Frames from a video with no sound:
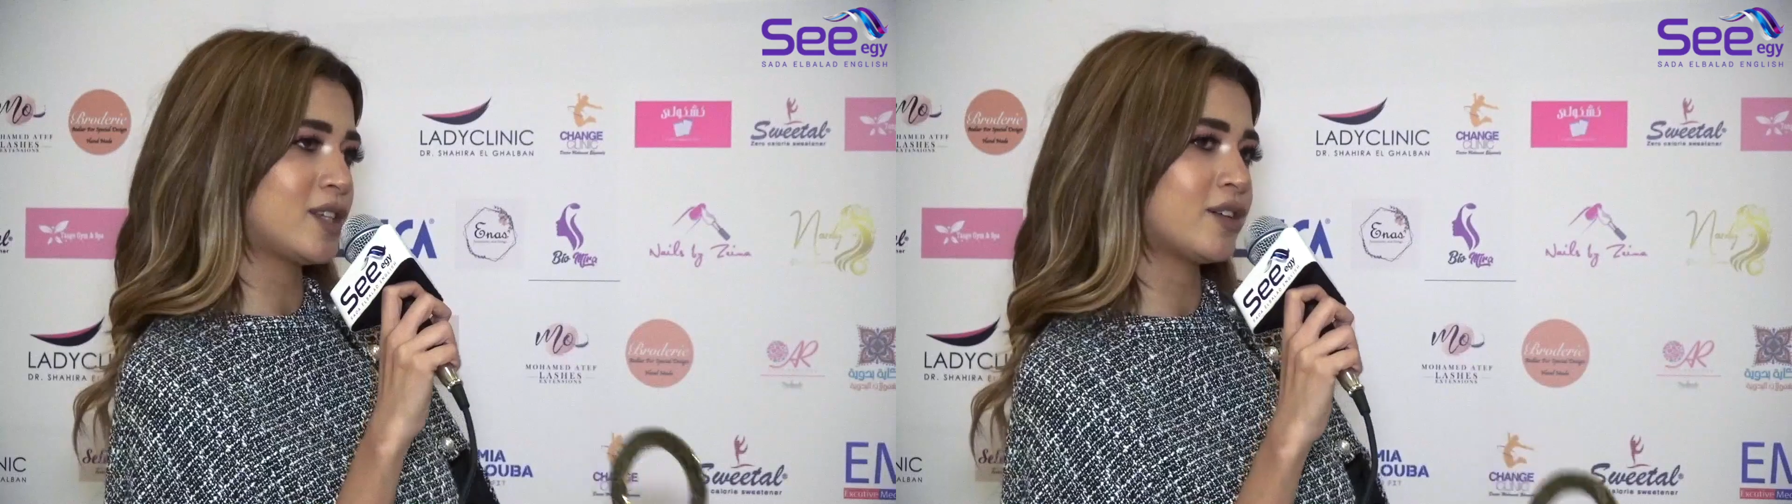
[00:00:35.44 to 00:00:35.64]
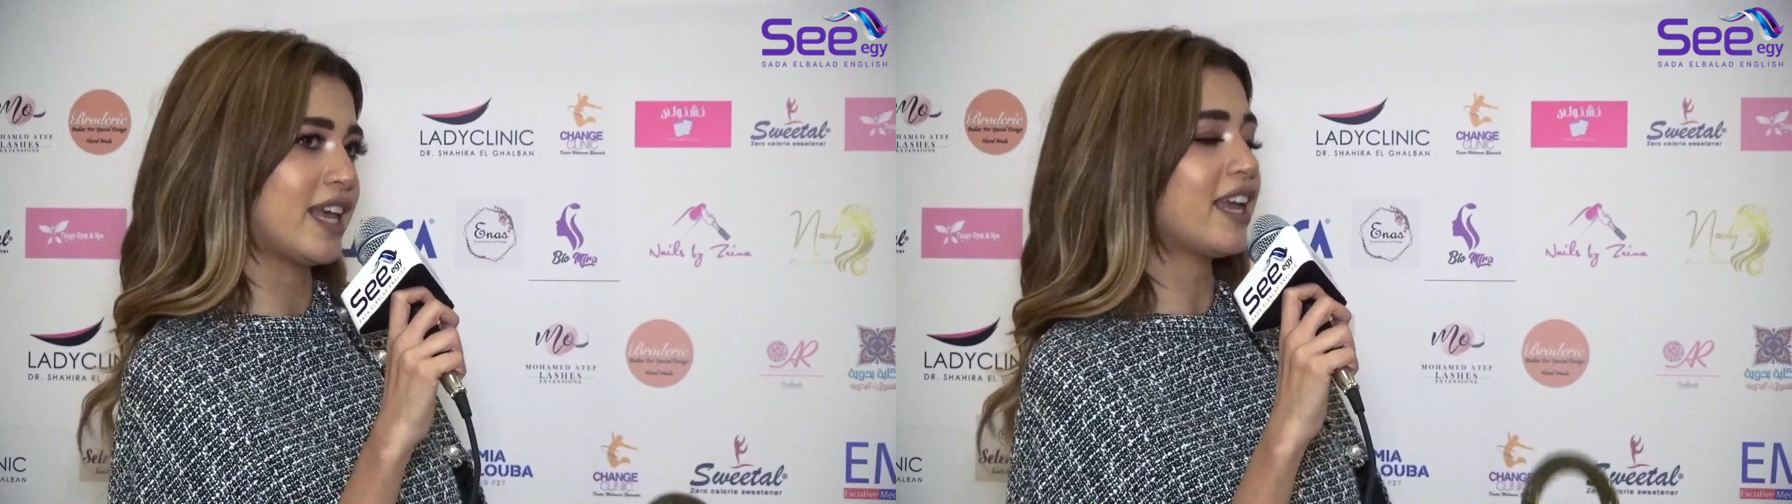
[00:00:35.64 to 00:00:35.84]

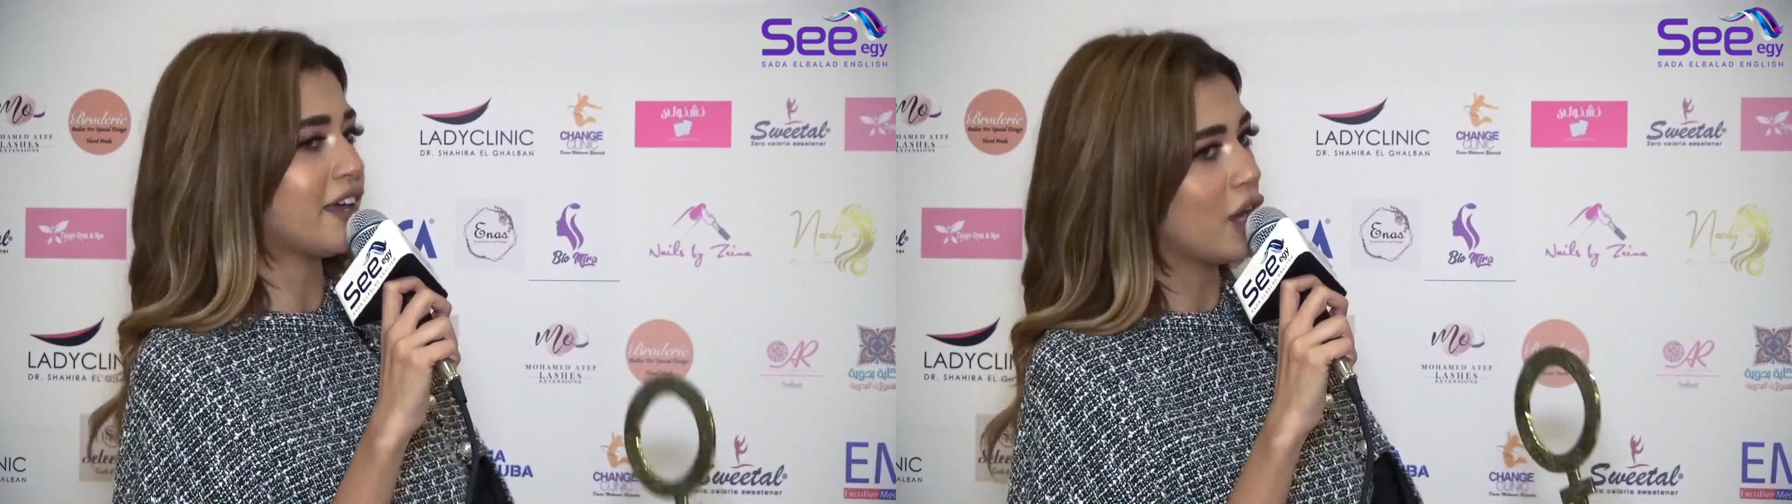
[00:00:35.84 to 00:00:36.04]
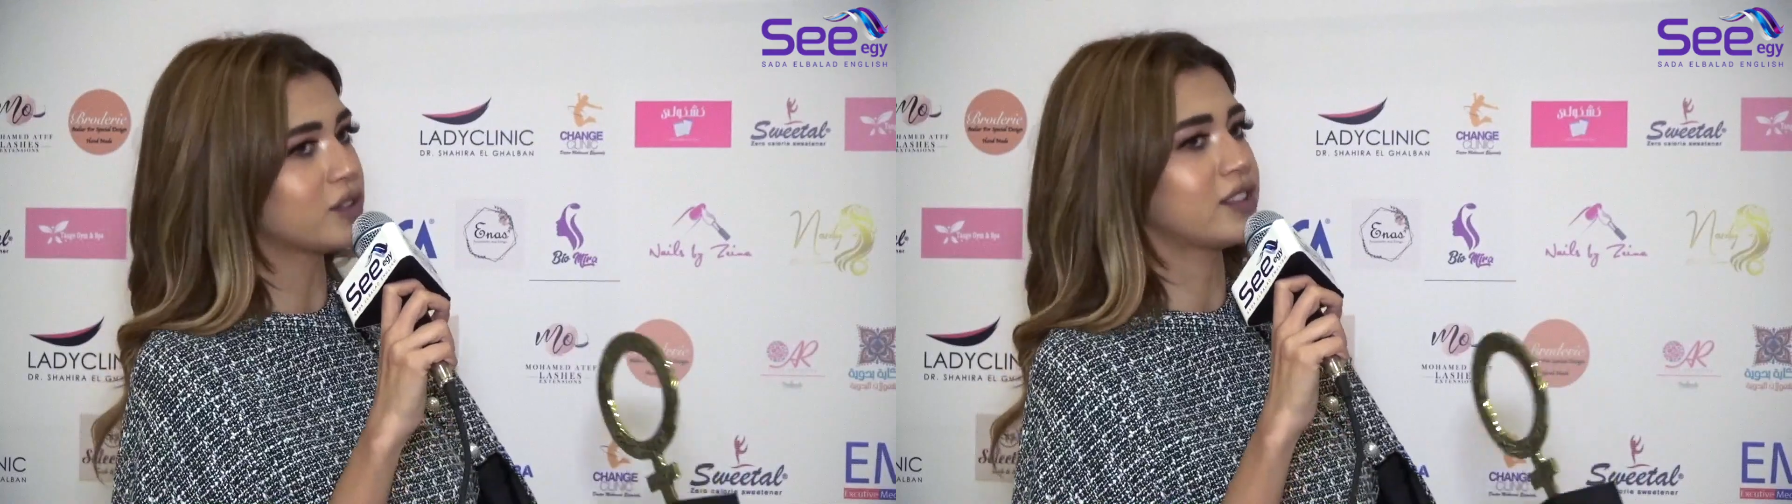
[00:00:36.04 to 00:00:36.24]
today
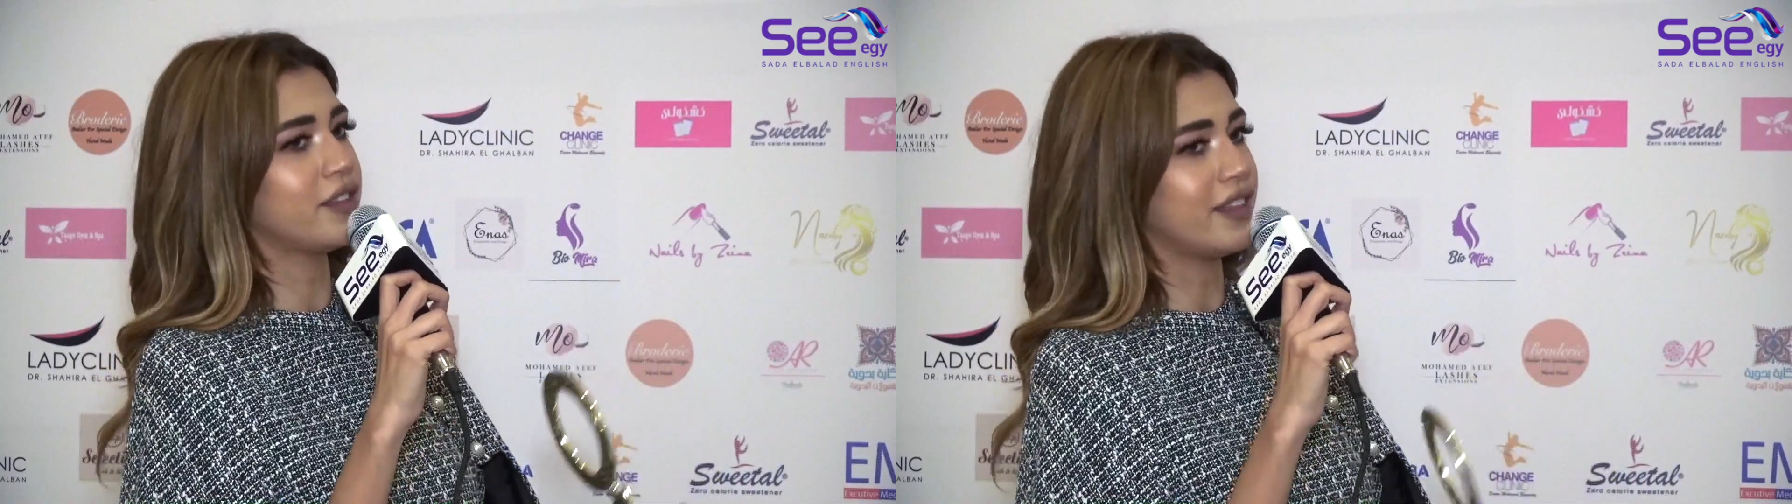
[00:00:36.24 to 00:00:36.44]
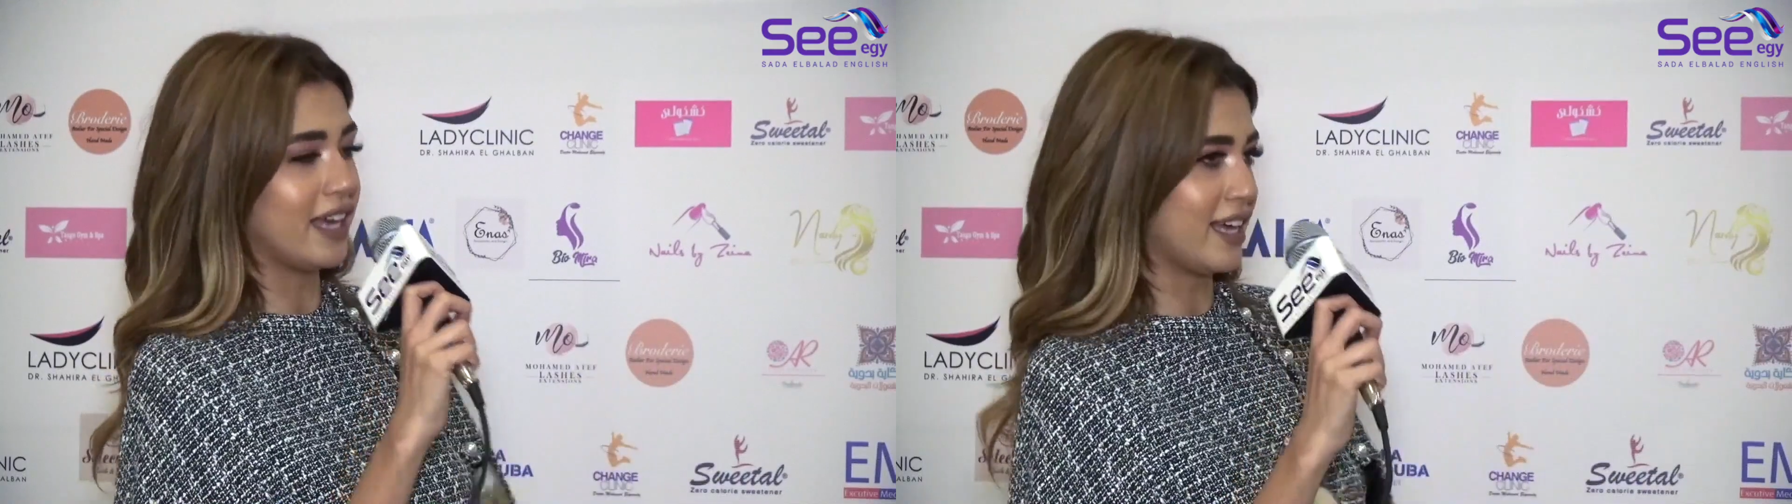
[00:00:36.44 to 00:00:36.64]
I
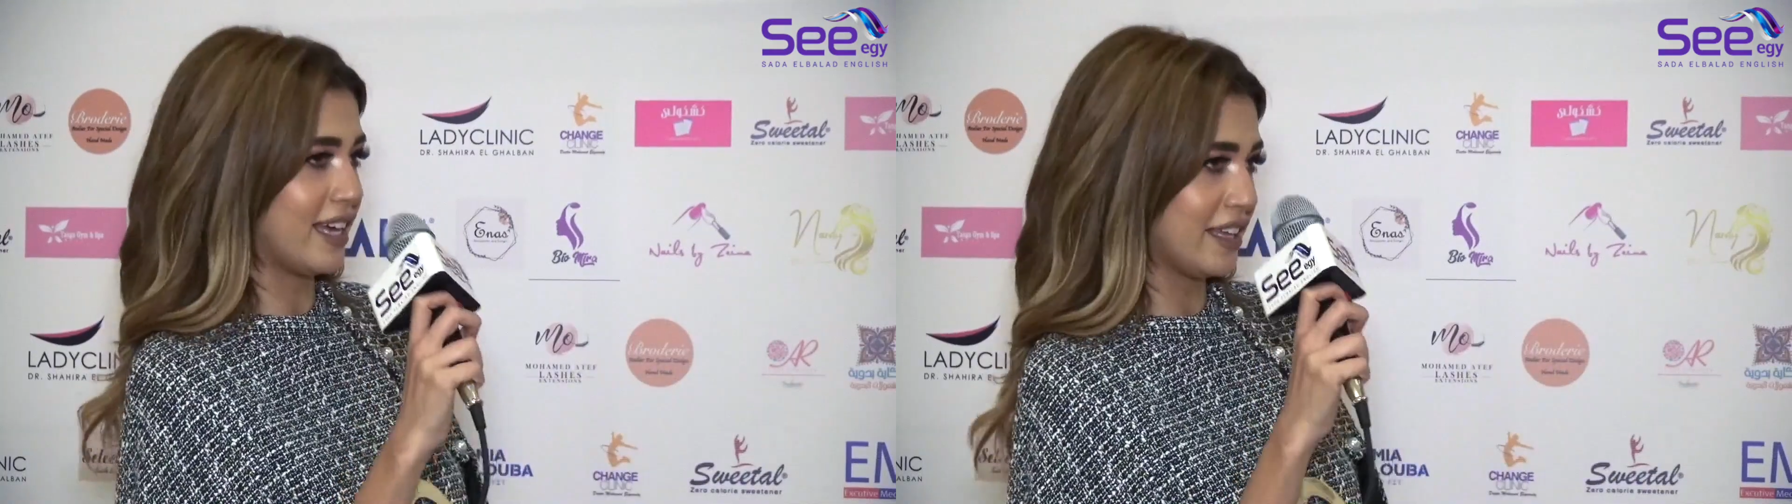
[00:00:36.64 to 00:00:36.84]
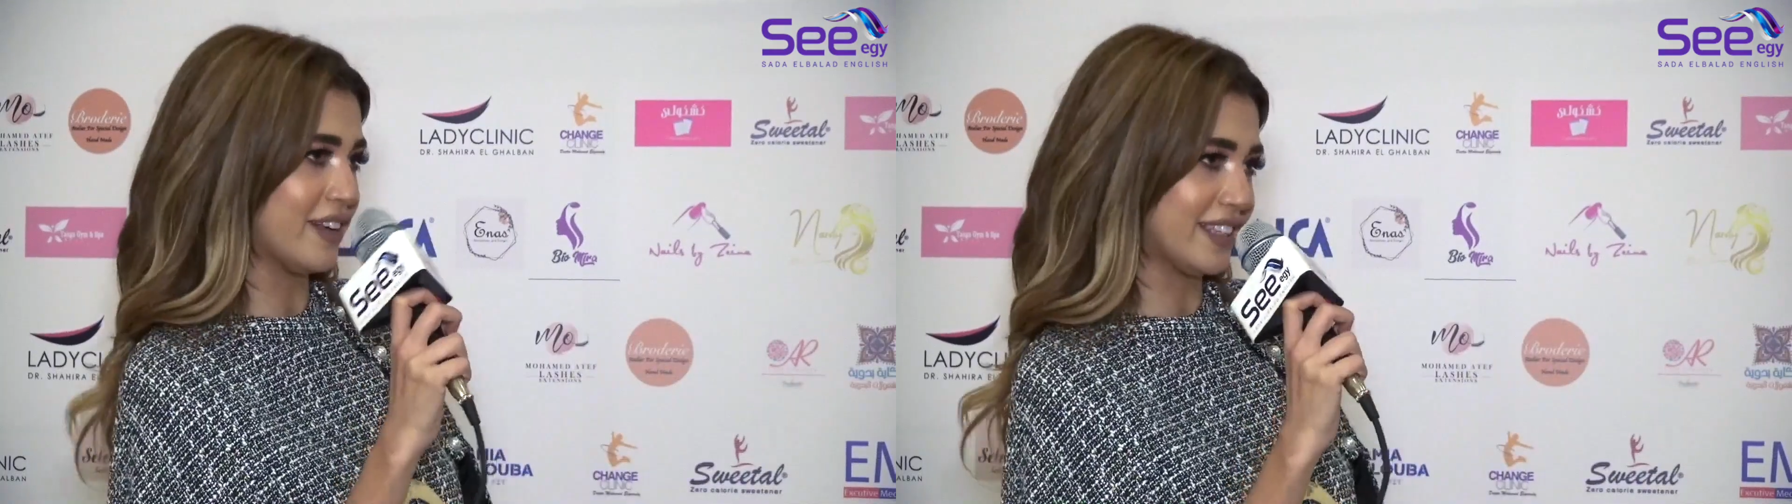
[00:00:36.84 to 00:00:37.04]
hosted
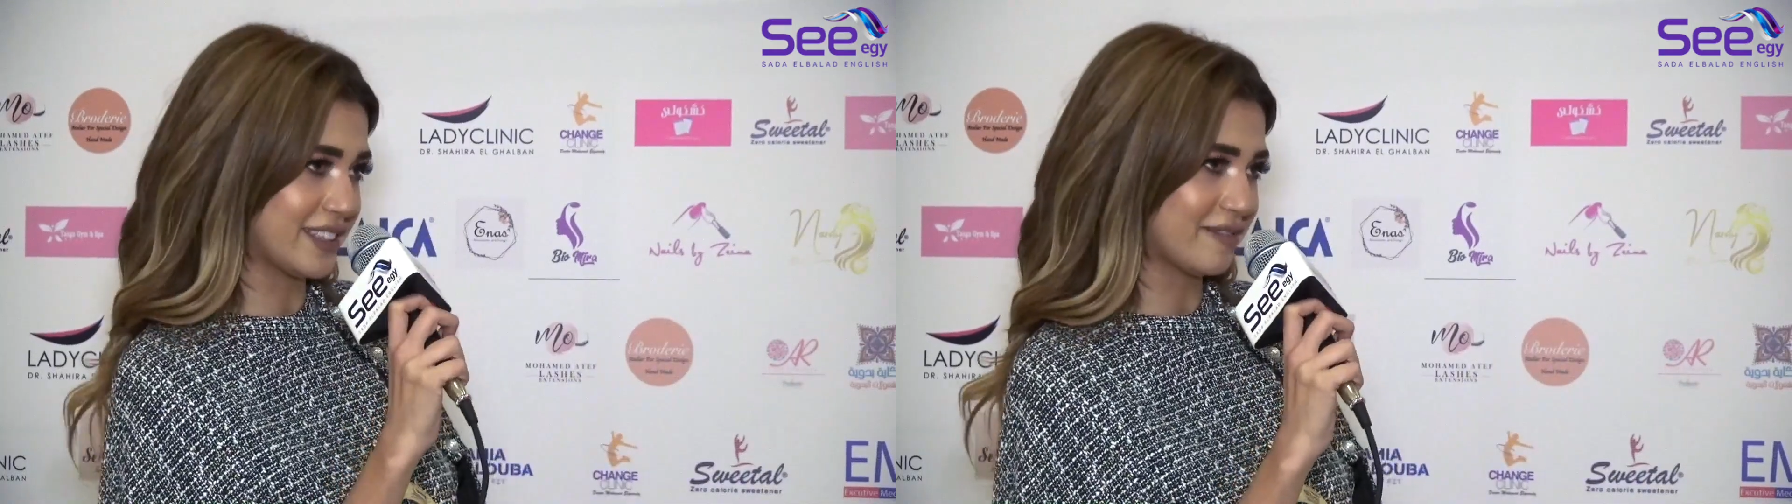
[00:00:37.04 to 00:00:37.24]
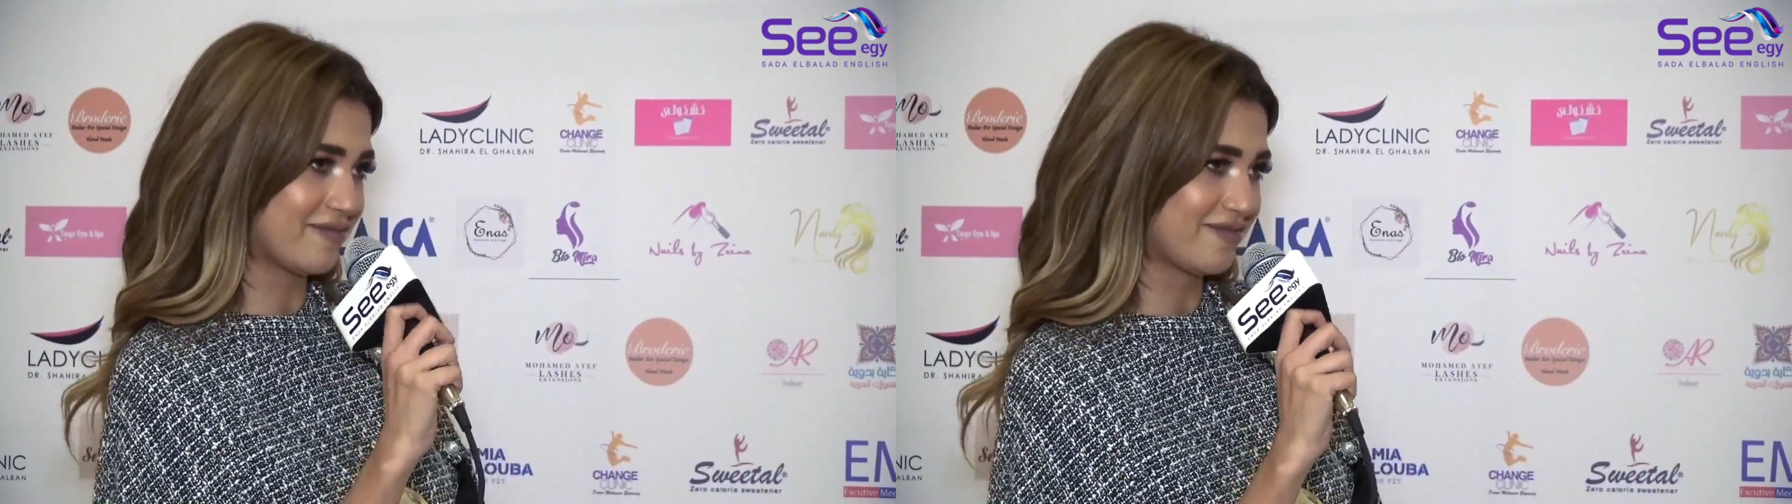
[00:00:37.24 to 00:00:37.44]
the event.